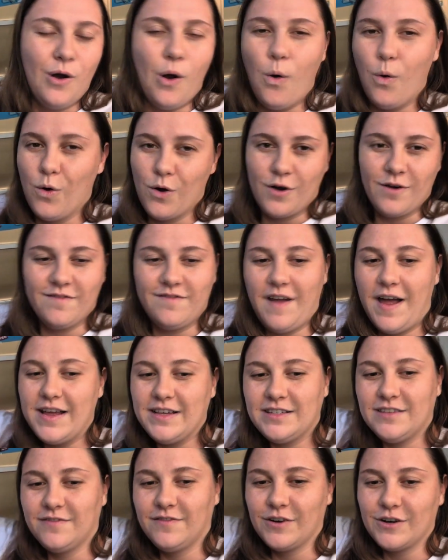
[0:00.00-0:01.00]
or
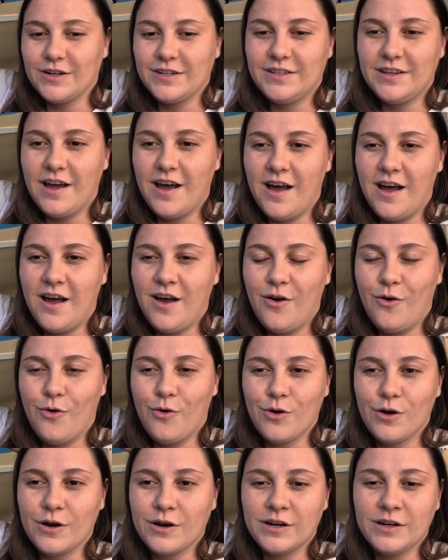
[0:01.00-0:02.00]
vice versa,
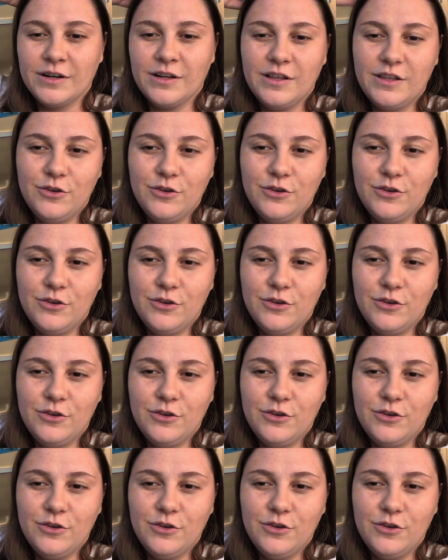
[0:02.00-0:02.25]
or